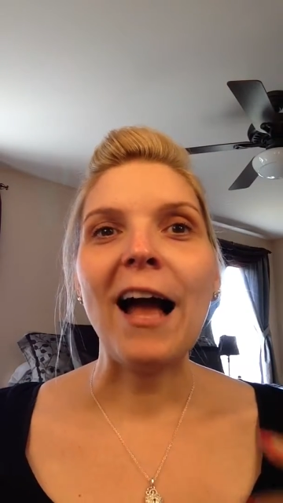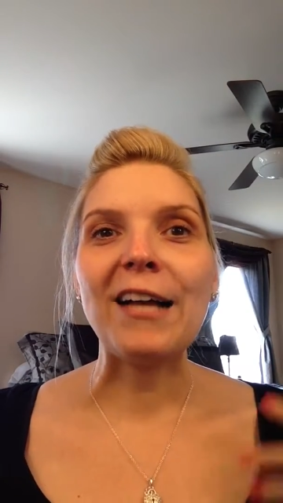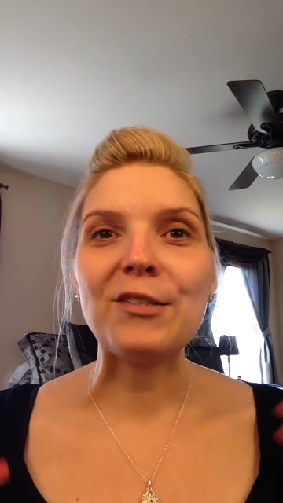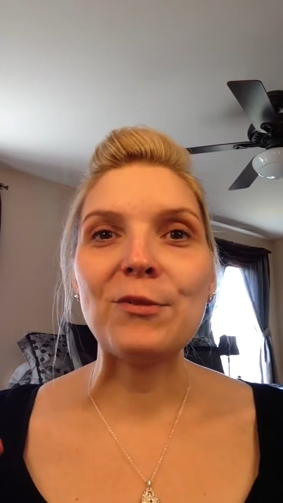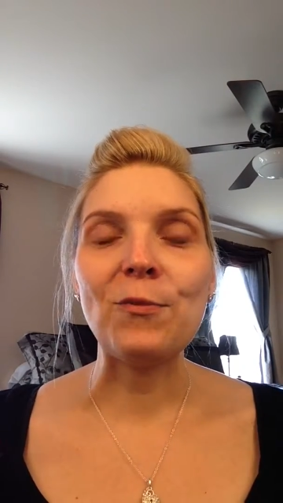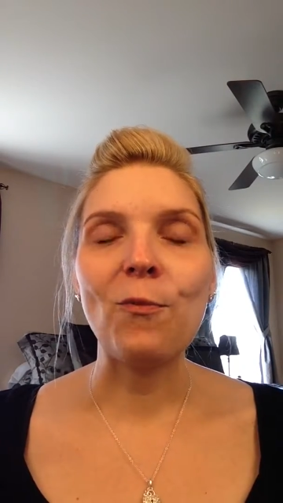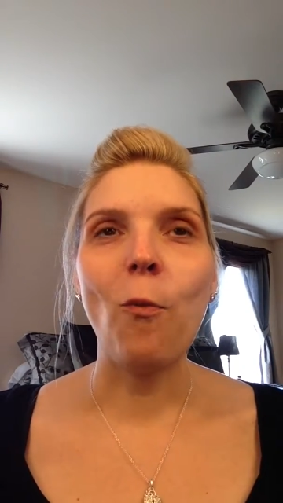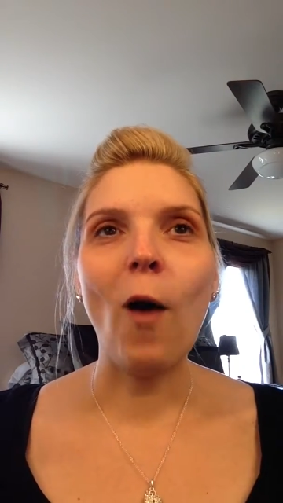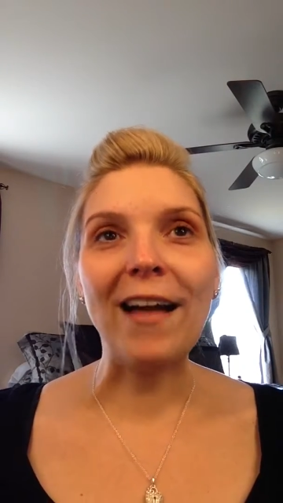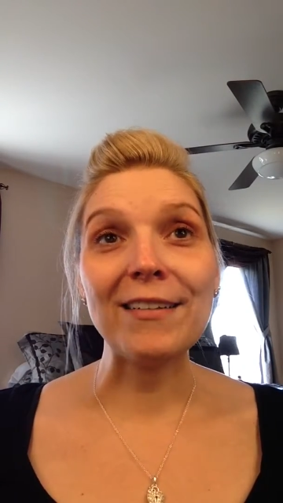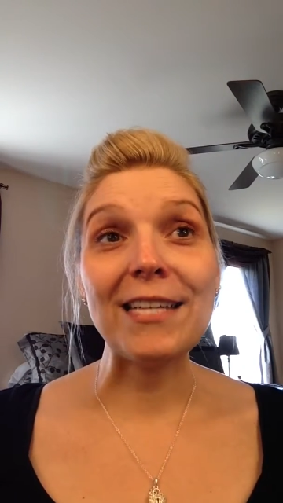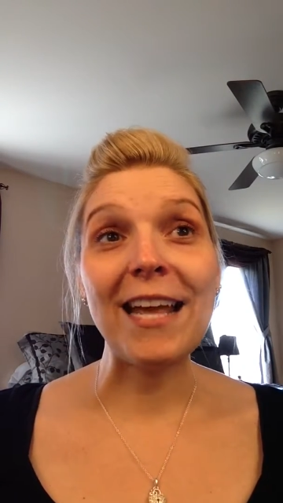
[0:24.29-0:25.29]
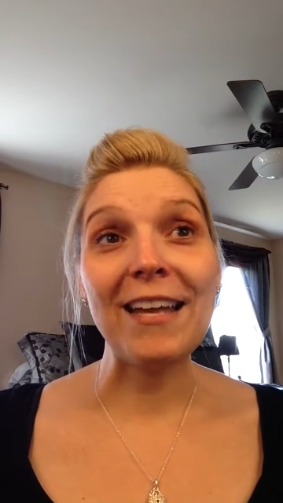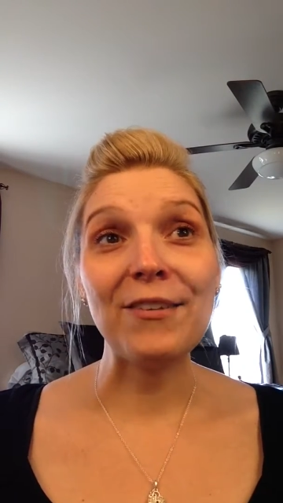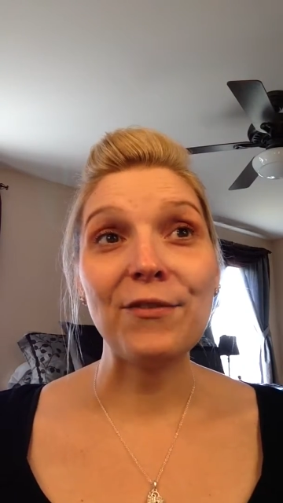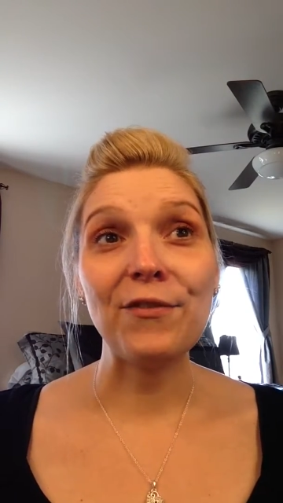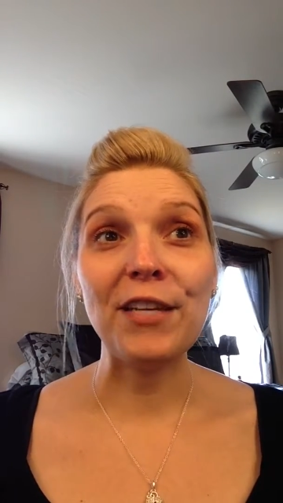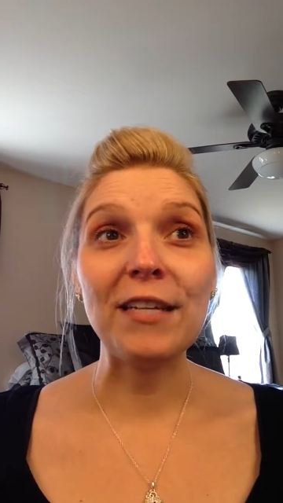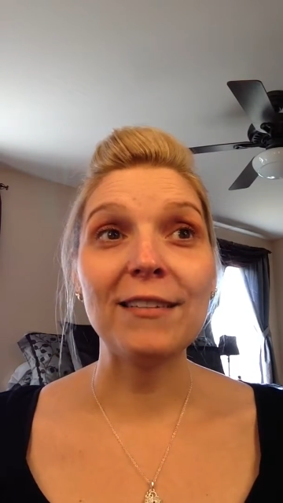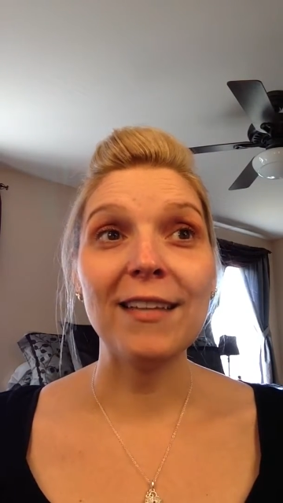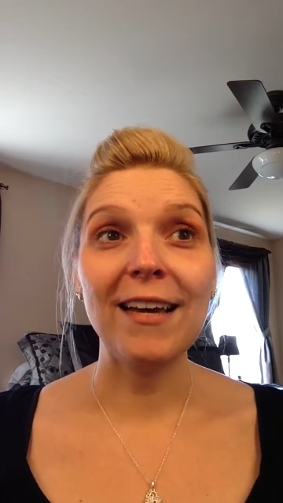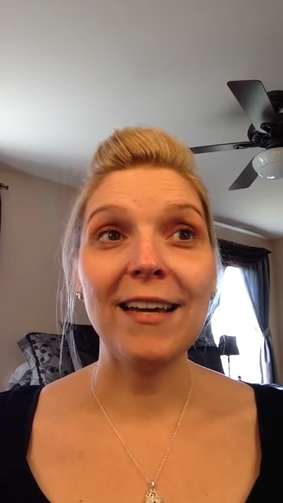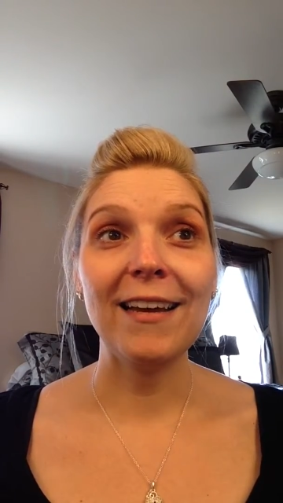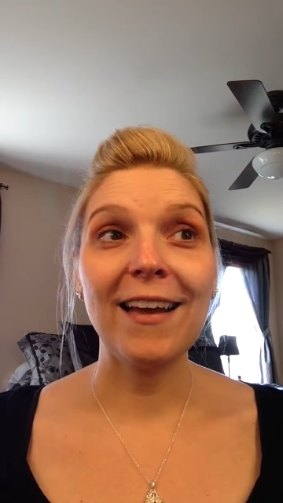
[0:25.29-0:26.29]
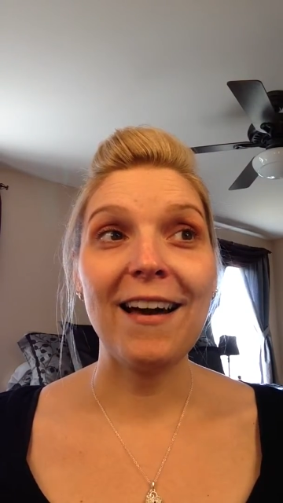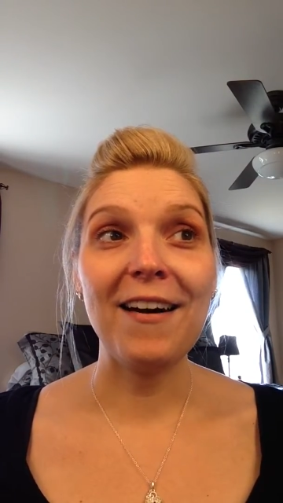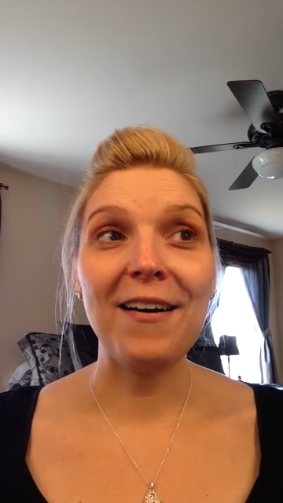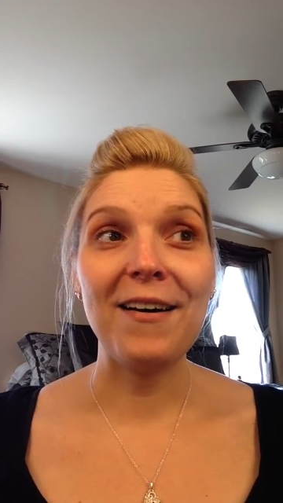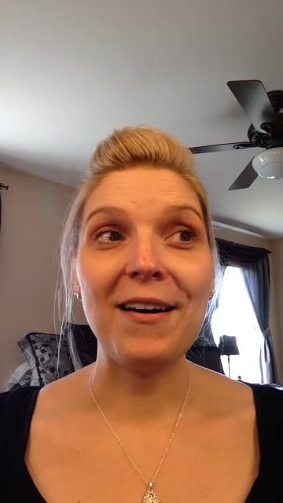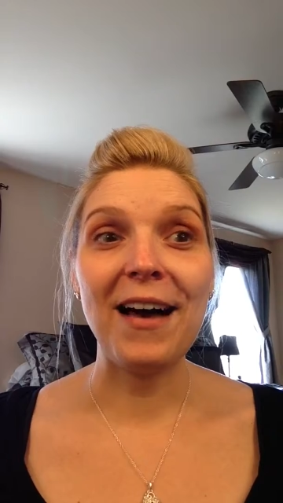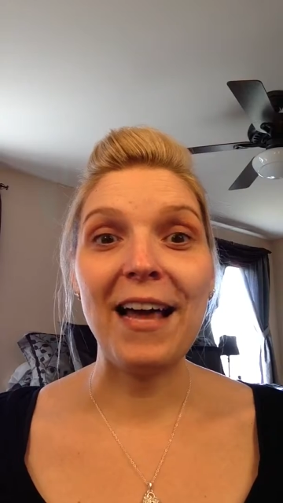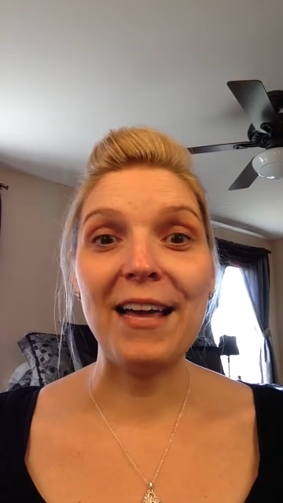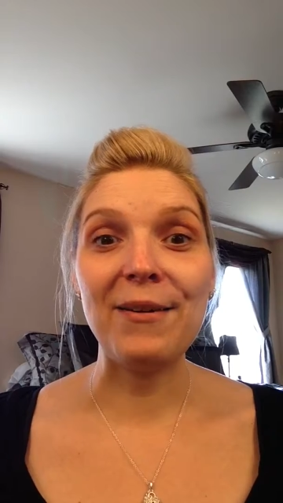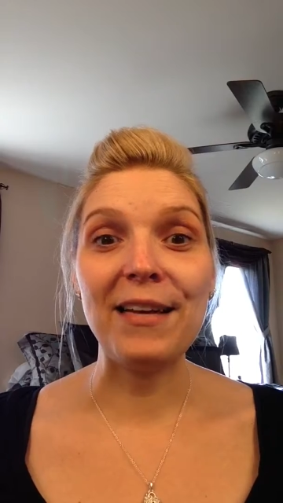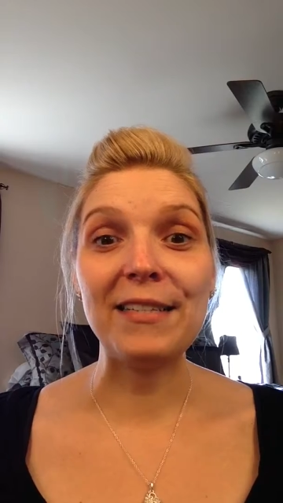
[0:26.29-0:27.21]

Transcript: I want to feel like uh, I,